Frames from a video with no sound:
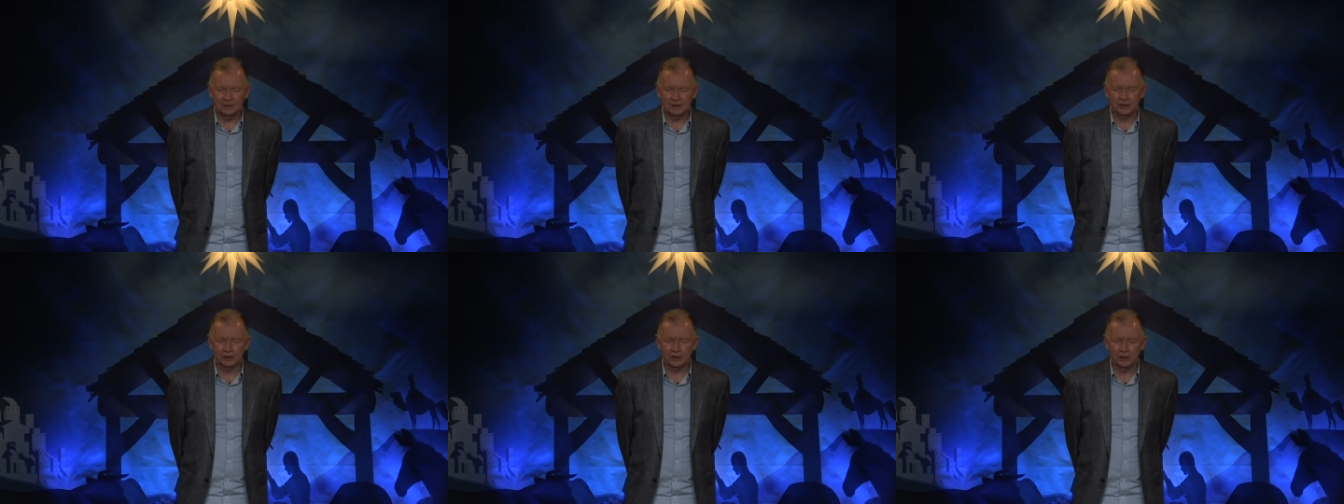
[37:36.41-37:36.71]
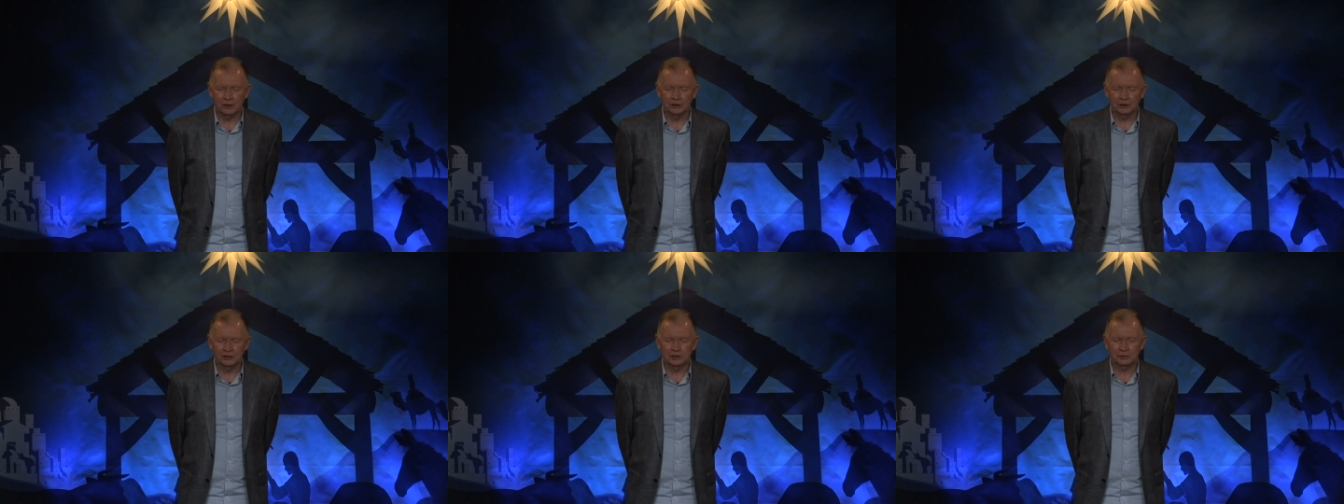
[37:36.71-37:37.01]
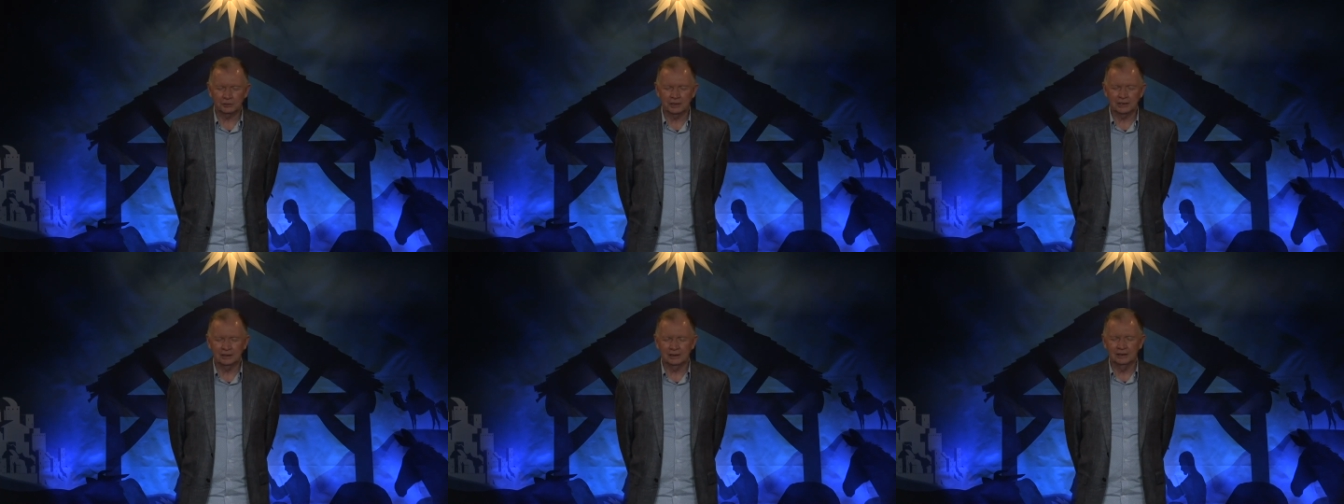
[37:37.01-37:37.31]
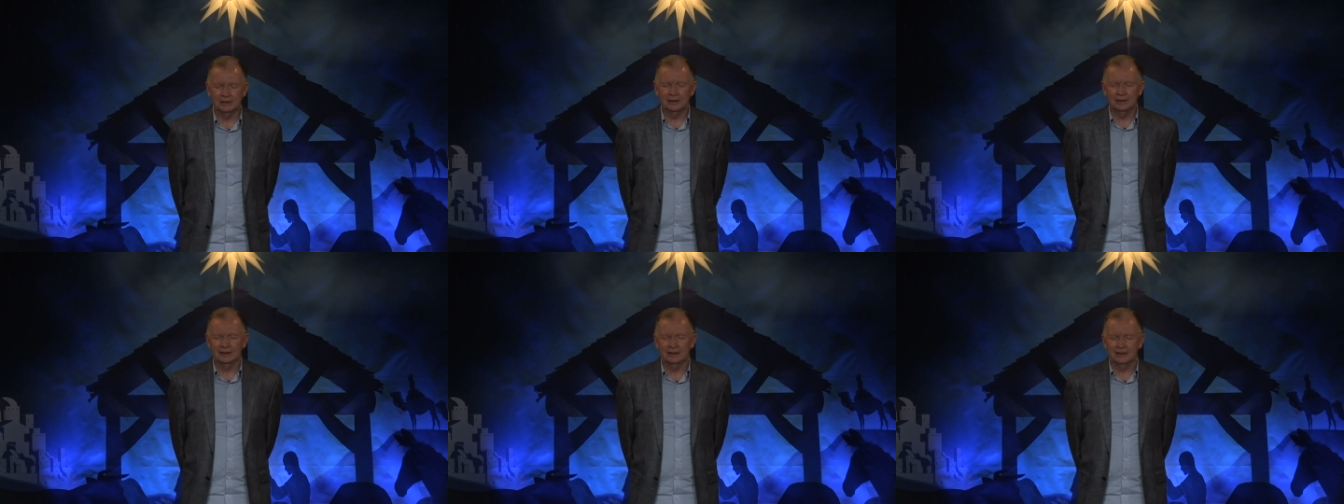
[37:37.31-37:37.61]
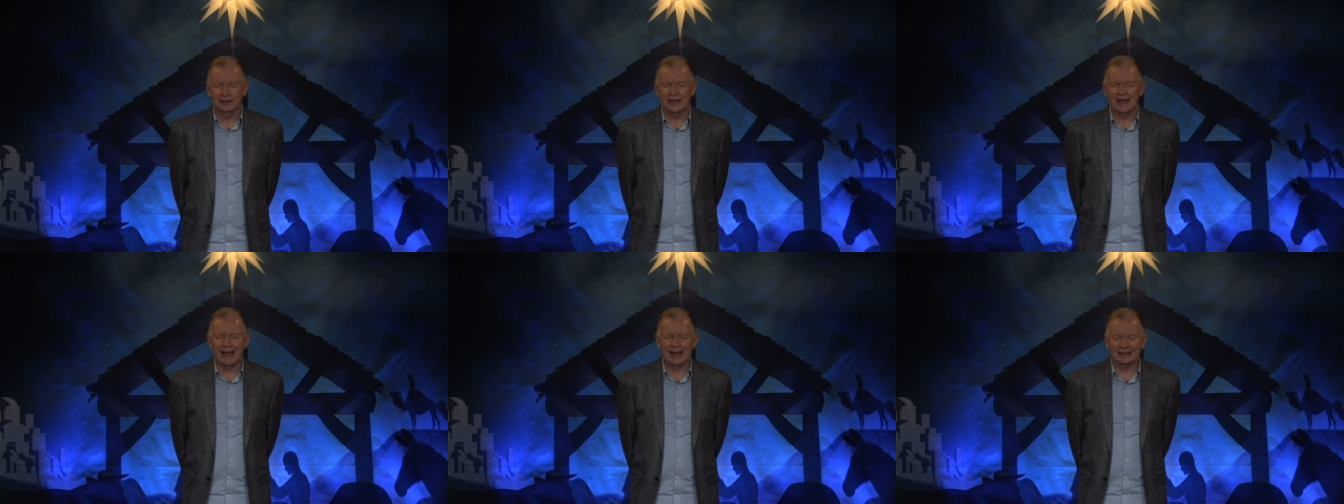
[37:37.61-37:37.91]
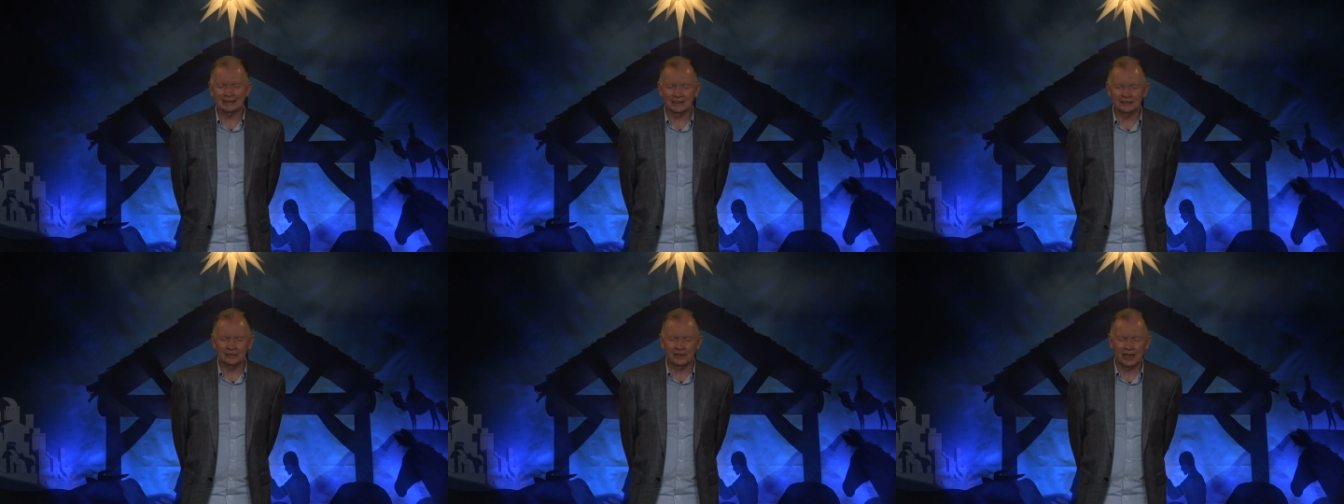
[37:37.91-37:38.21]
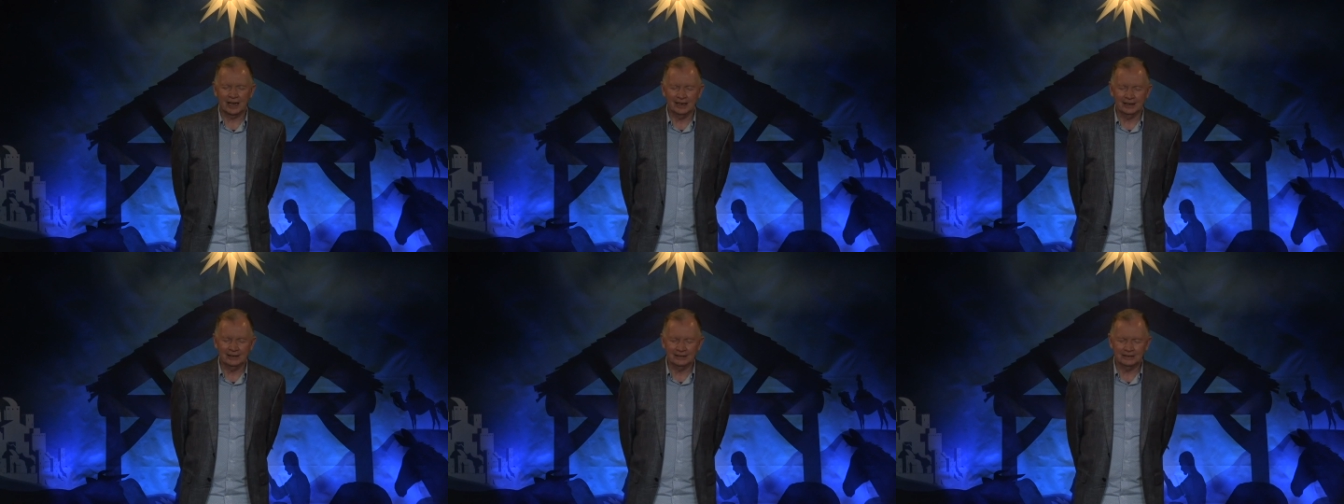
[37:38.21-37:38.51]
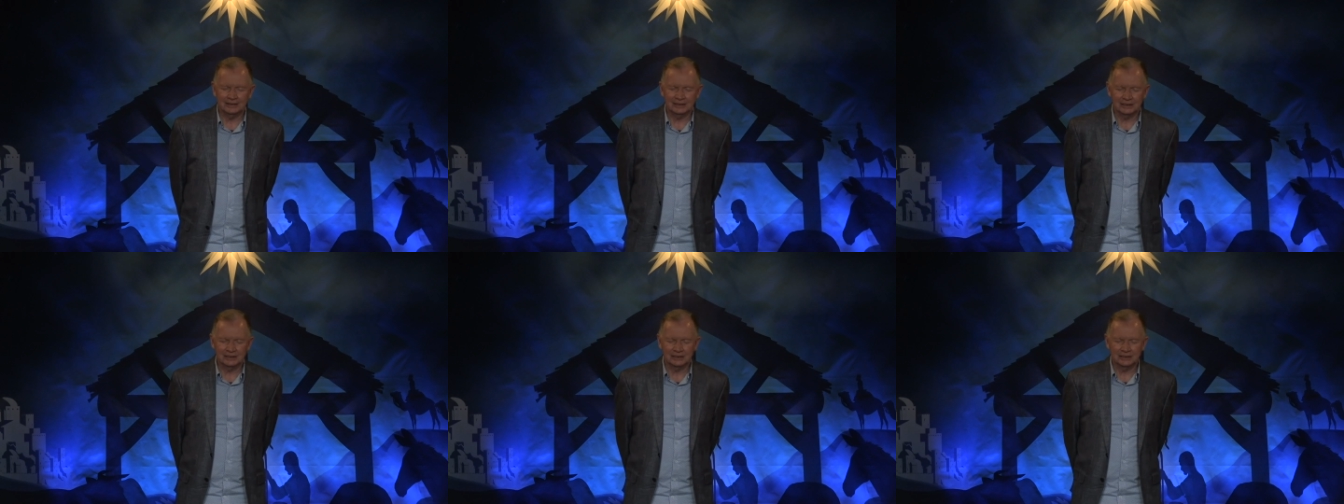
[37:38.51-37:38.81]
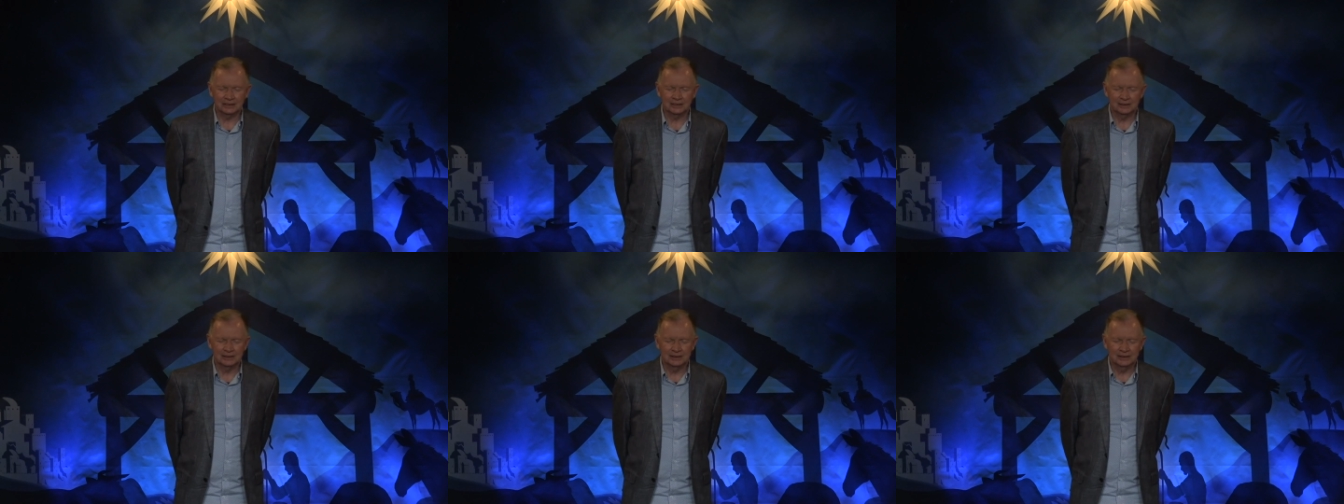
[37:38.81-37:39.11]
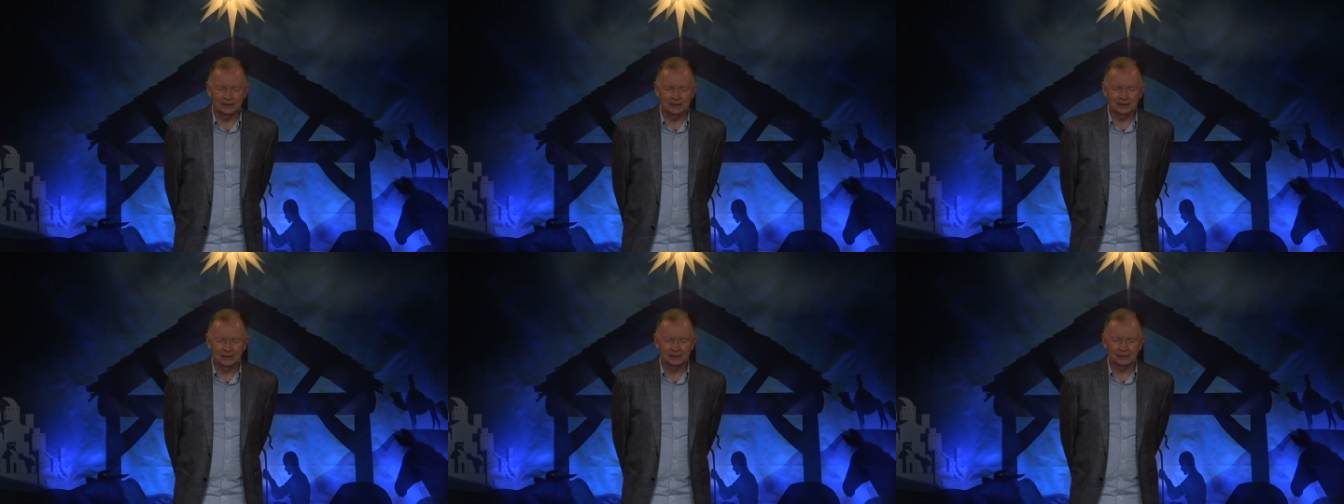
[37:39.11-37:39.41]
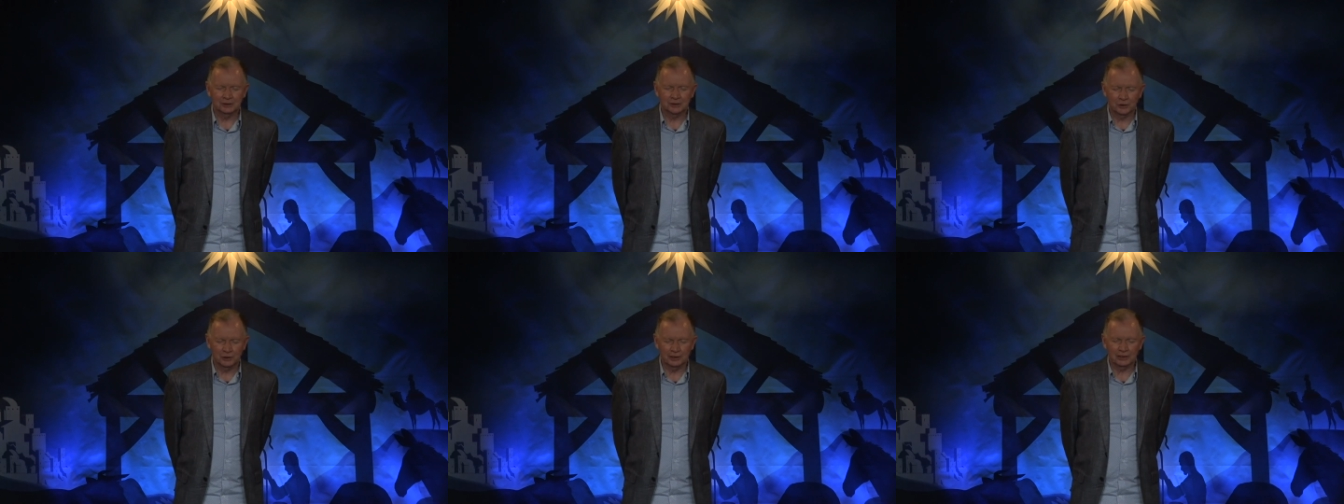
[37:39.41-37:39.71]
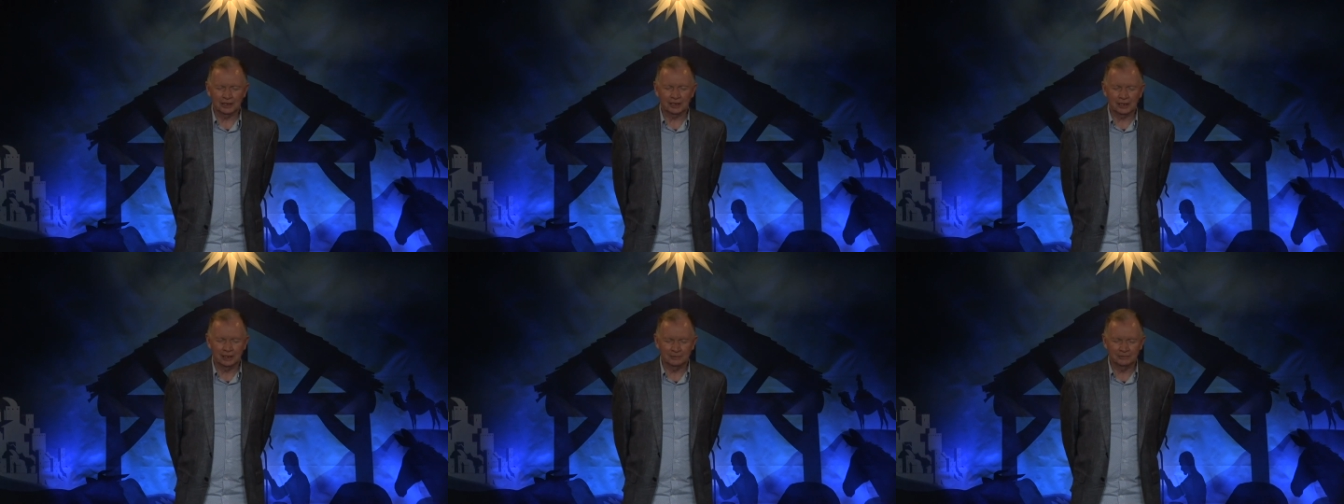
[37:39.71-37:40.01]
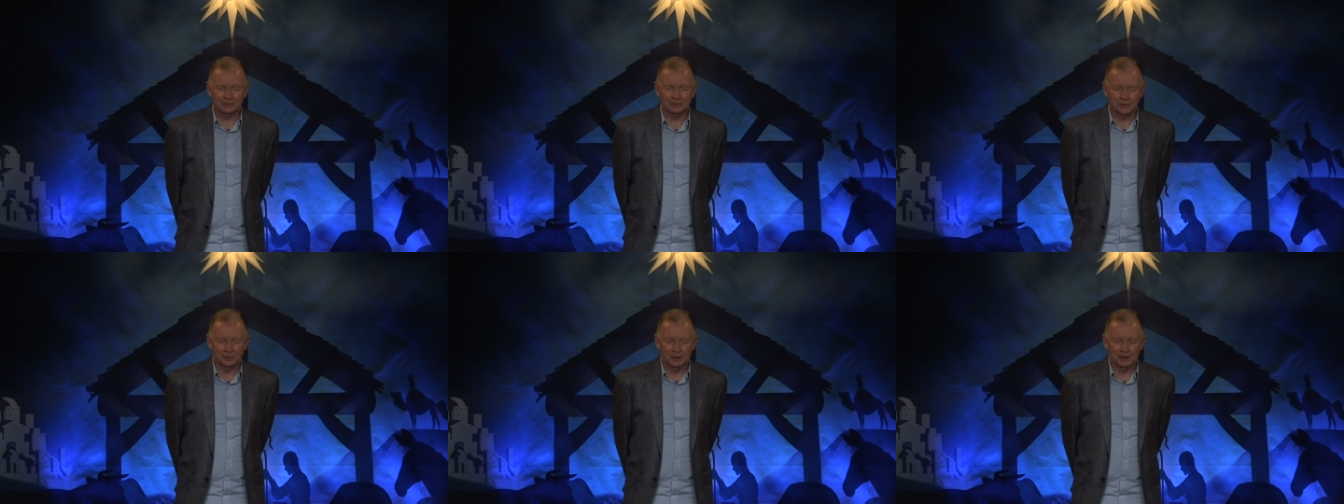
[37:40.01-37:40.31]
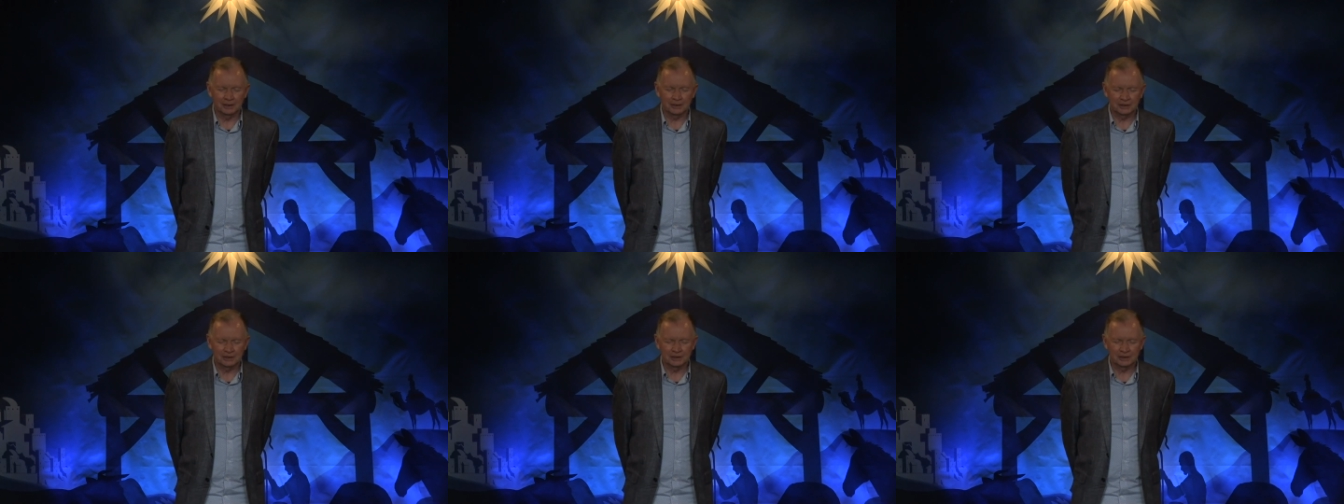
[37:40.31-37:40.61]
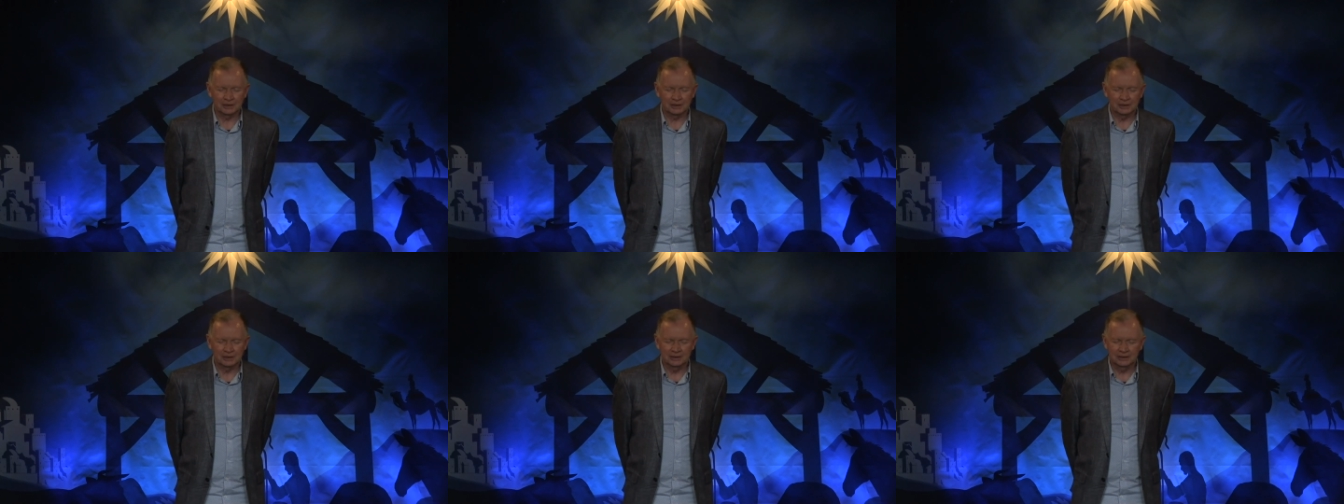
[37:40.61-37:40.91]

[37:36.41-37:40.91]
the encouragement, the act of kindness is going to come from us